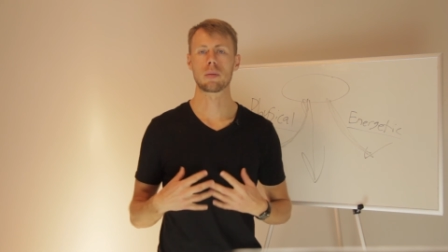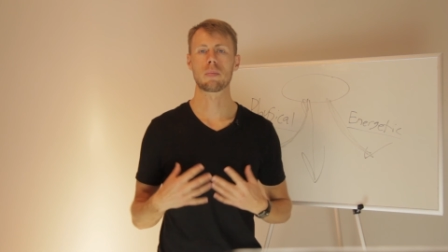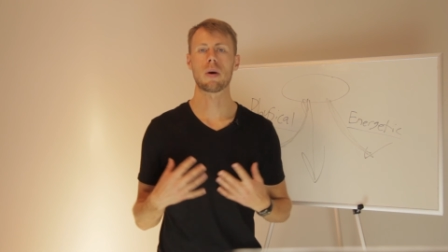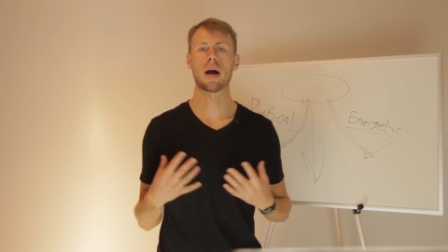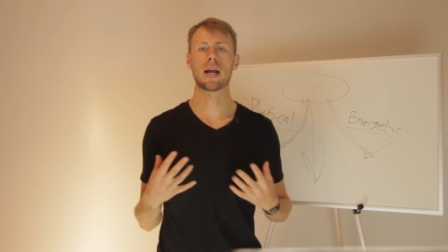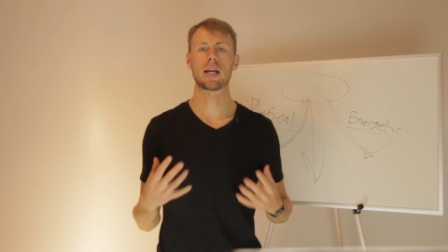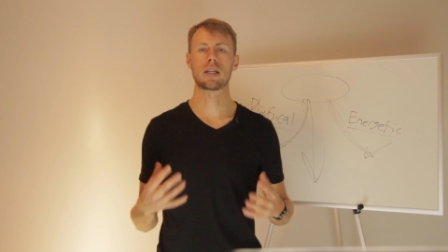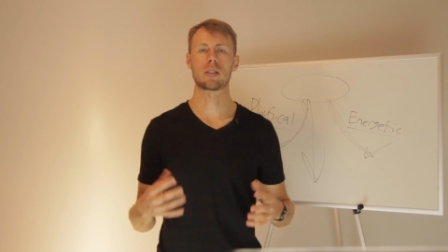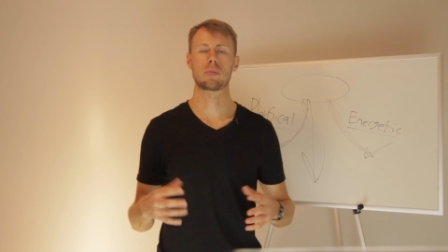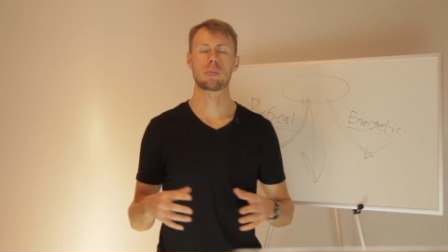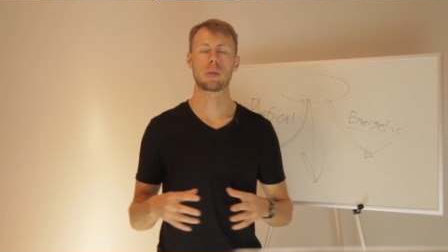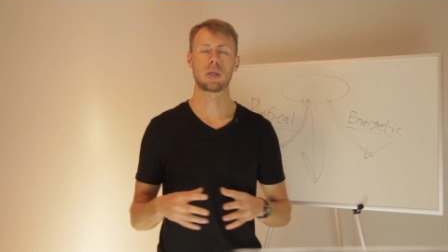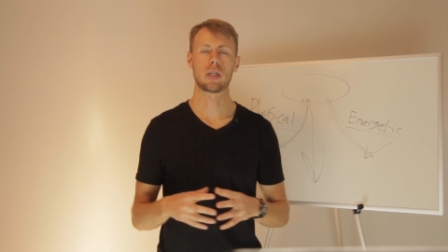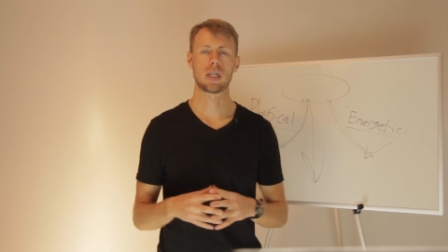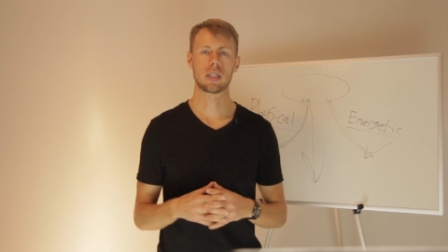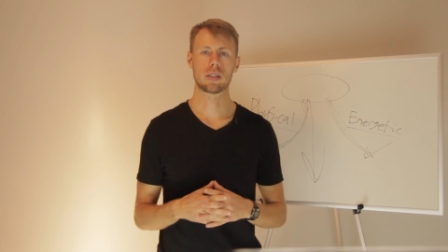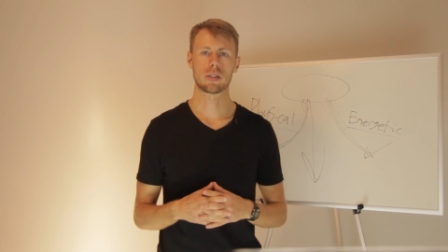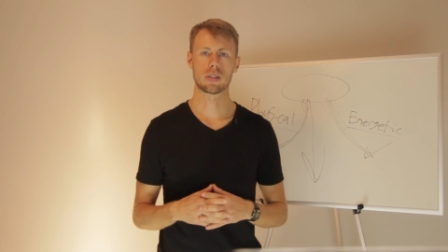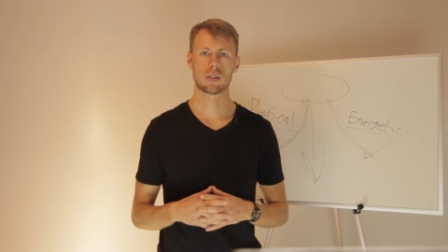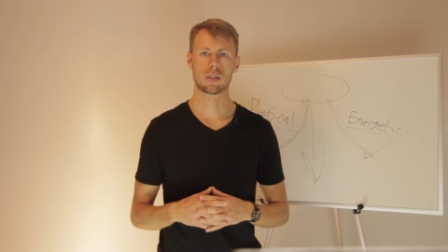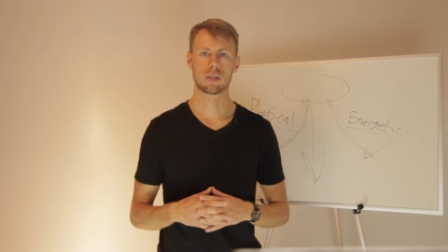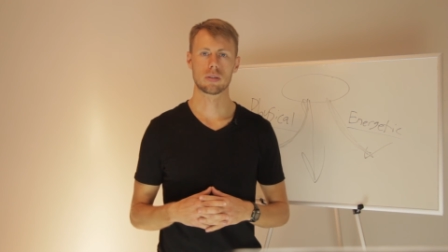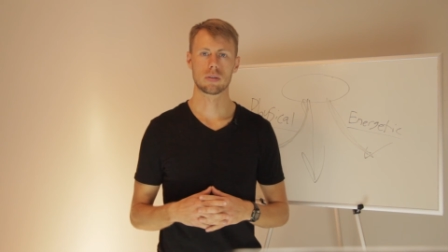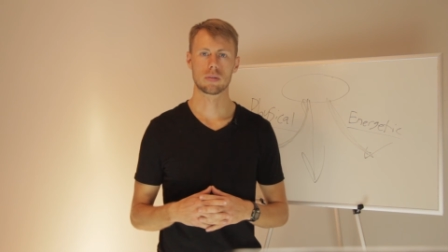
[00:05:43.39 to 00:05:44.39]
in my
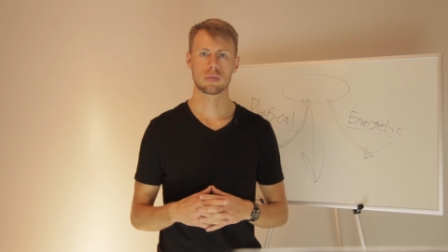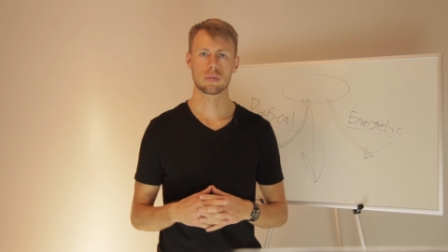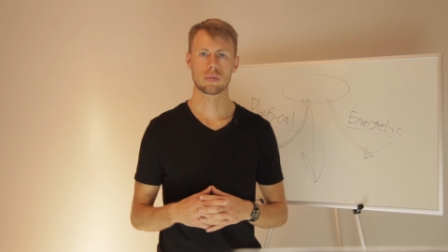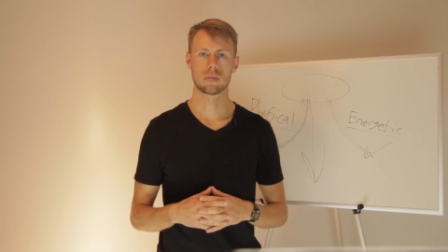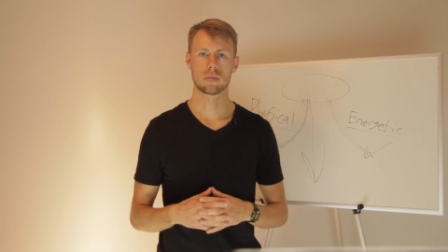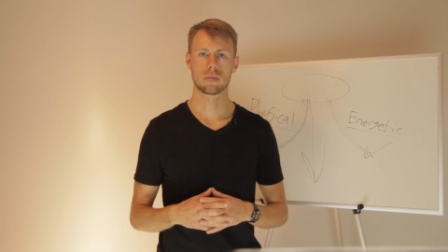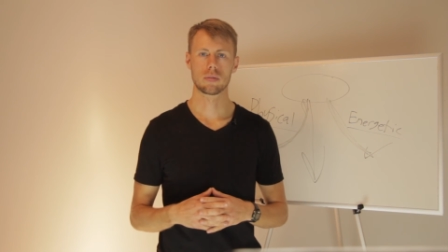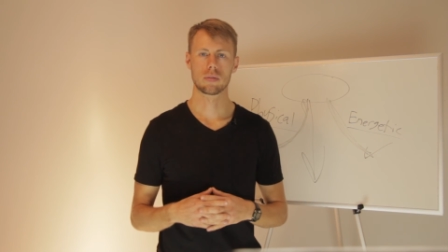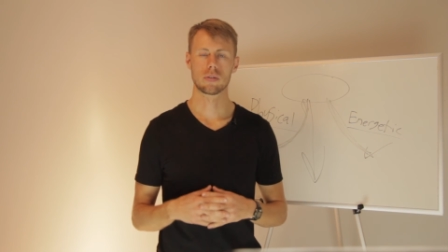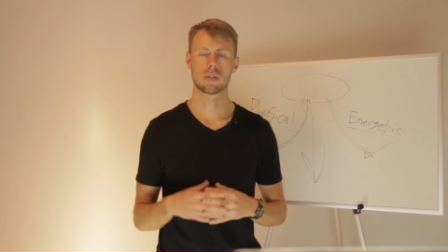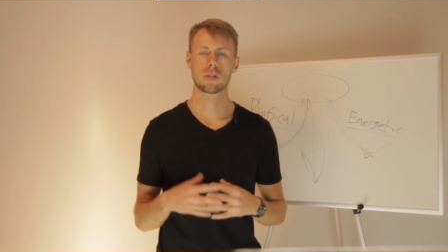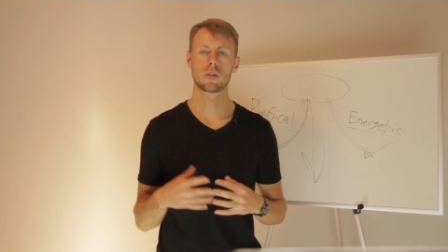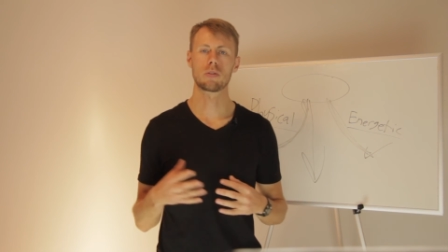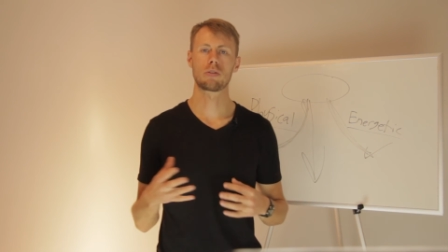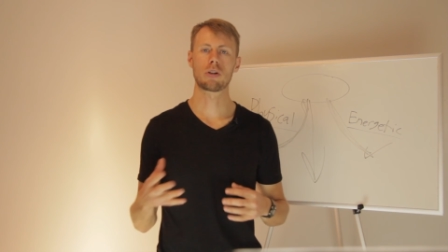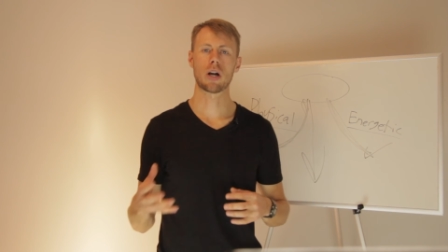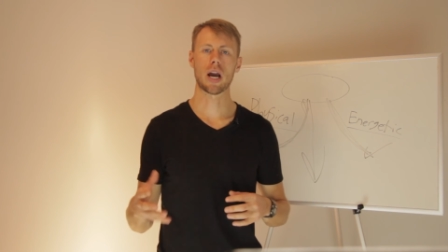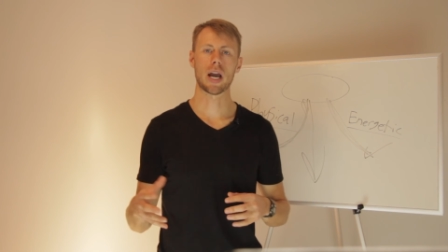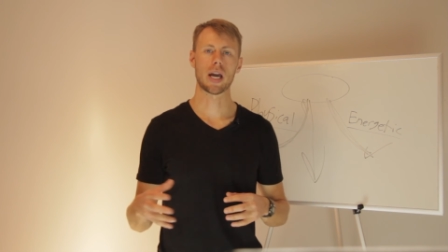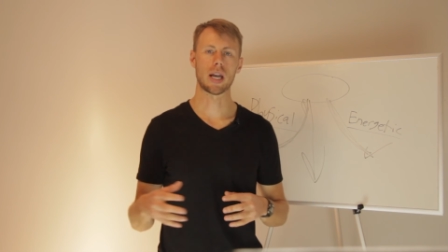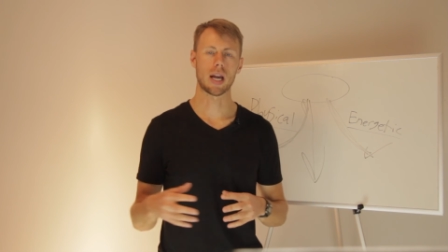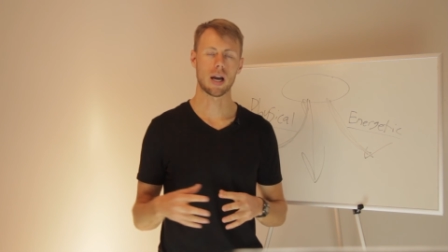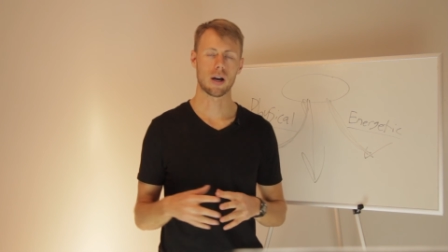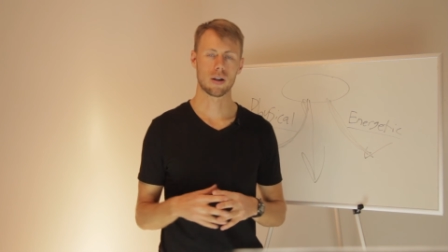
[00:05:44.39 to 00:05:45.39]
experience. So
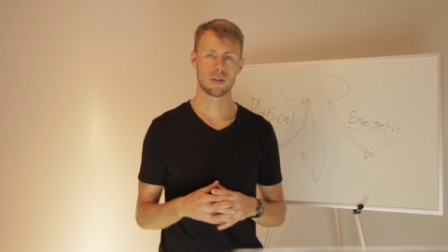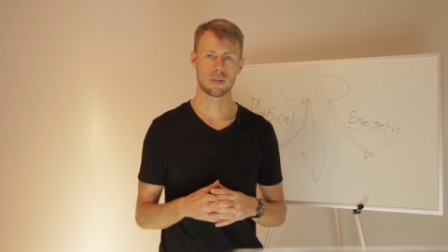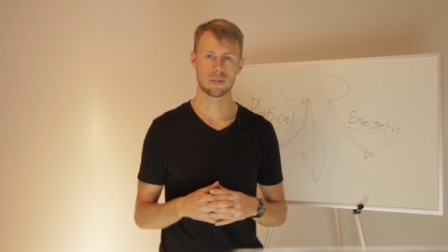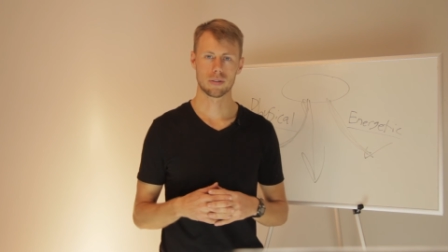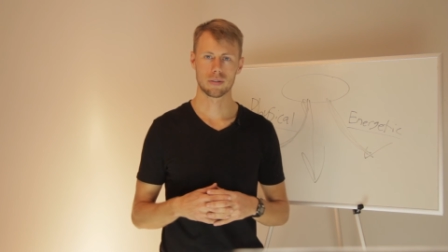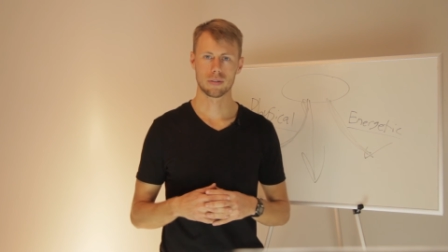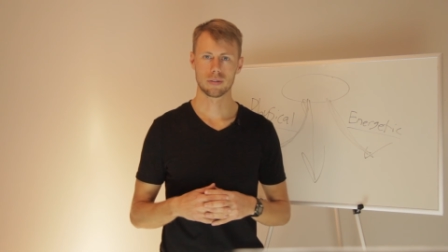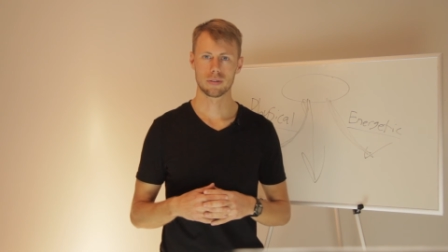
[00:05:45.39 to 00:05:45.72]
try it out.